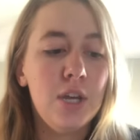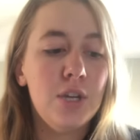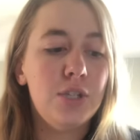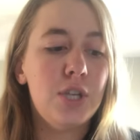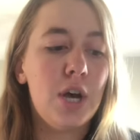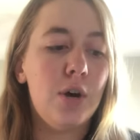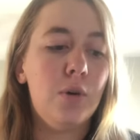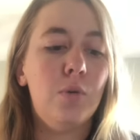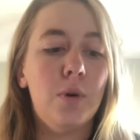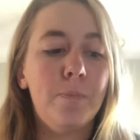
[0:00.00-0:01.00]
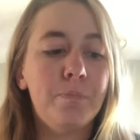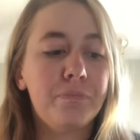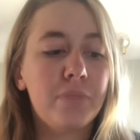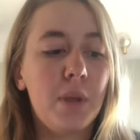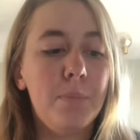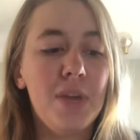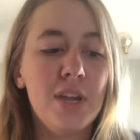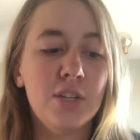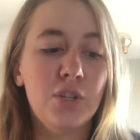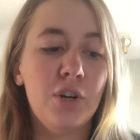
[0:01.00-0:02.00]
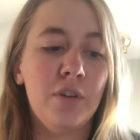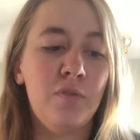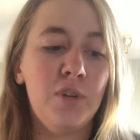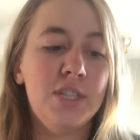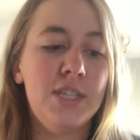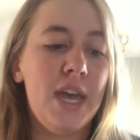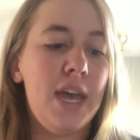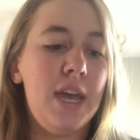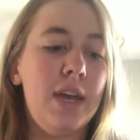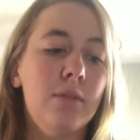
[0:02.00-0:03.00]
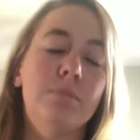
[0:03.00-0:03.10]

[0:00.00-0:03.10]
So being assertive would say,